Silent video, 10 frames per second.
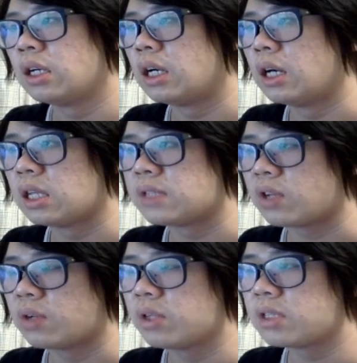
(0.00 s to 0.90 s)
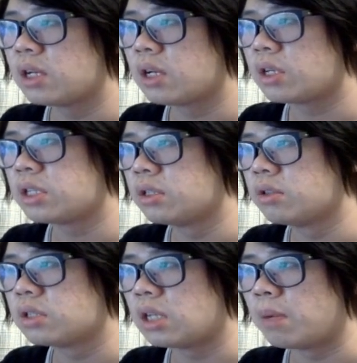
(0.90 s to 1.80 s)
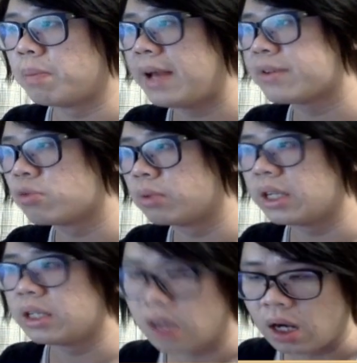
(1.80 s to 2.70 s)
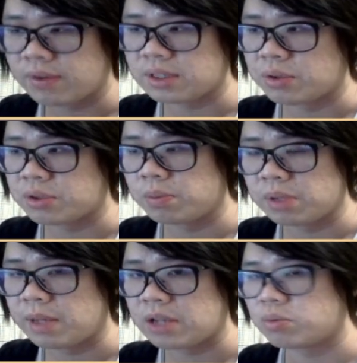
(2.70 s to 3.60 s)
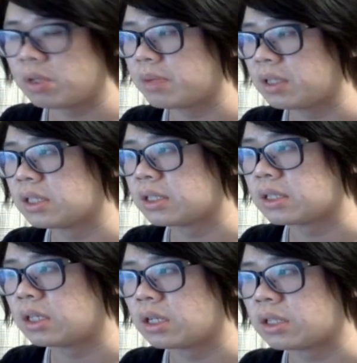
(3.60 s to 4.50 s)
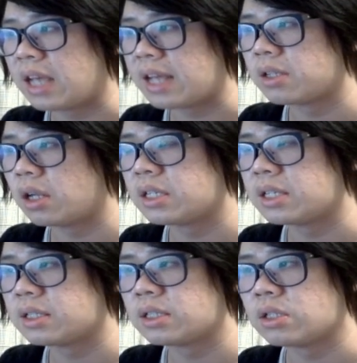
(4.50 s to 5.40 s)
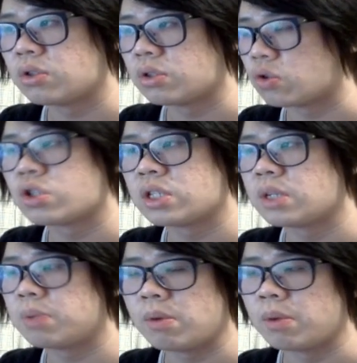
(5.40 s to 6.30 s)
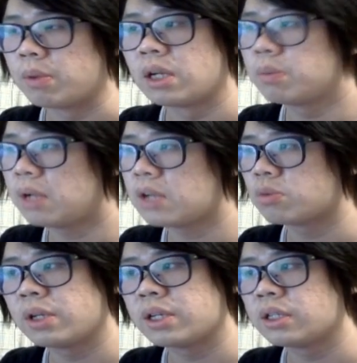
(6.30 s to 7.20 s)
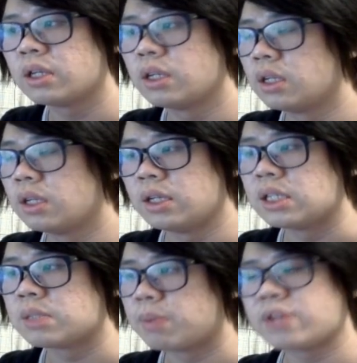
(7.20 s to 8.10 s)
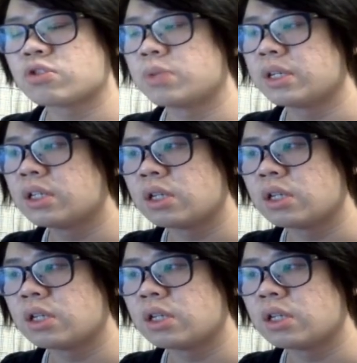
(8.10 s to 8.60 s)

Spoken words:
that's grade 1s. Grade 2s, a Blaster Blade. Obviously we're still playing Blaster Blade because Gancelot needs it. You can search it. Blah blah blah. Blaster Blade is Blaster Blade.